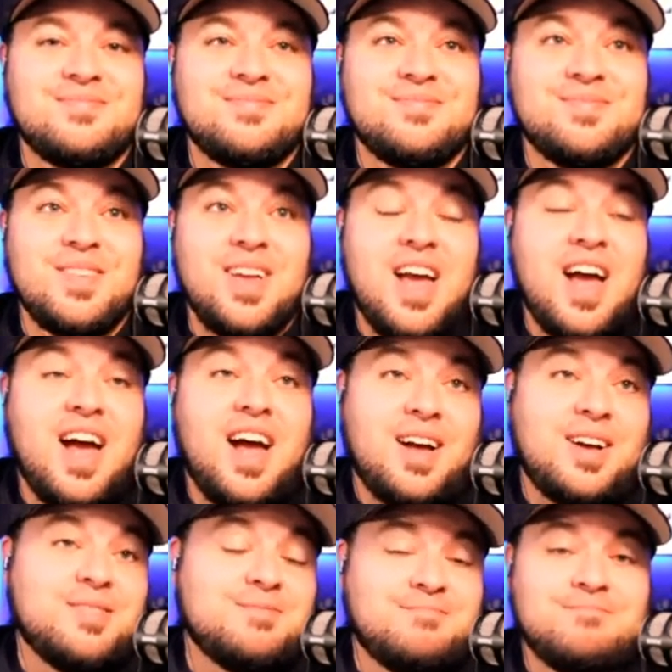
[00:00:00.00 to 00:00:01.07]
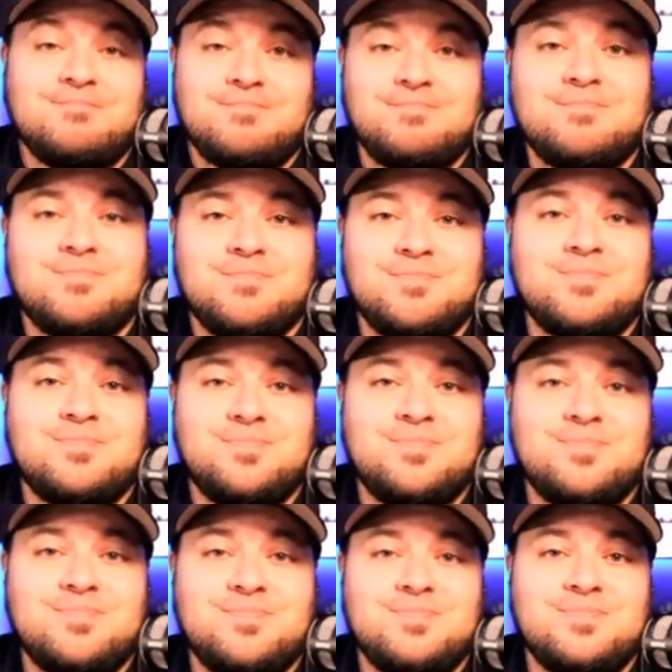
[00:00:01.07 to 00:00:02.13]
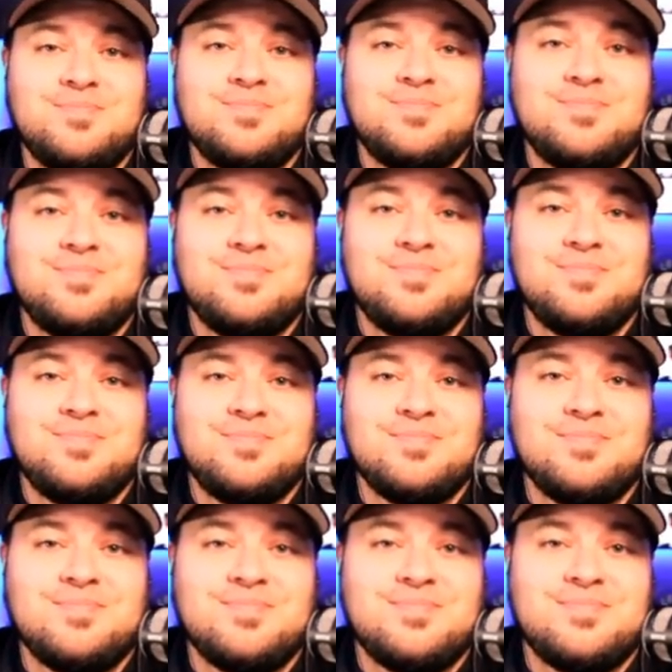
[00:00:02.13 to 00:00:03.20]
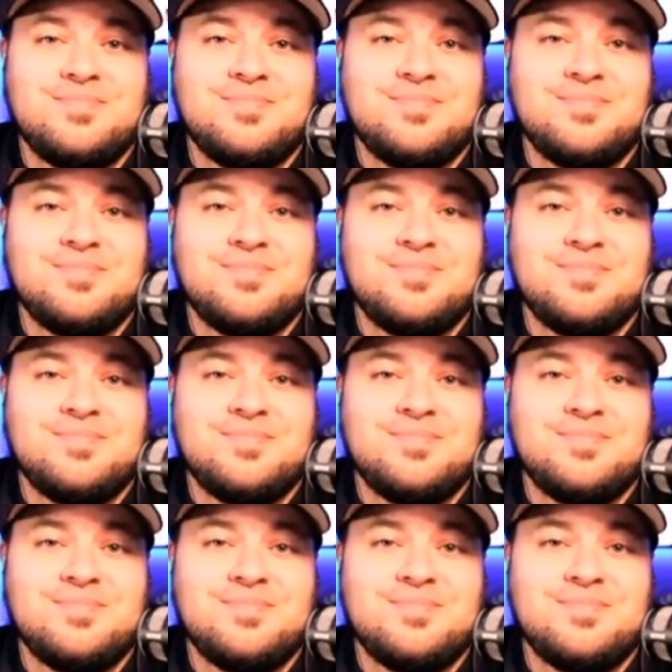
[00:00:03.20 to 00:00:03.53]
[no speech]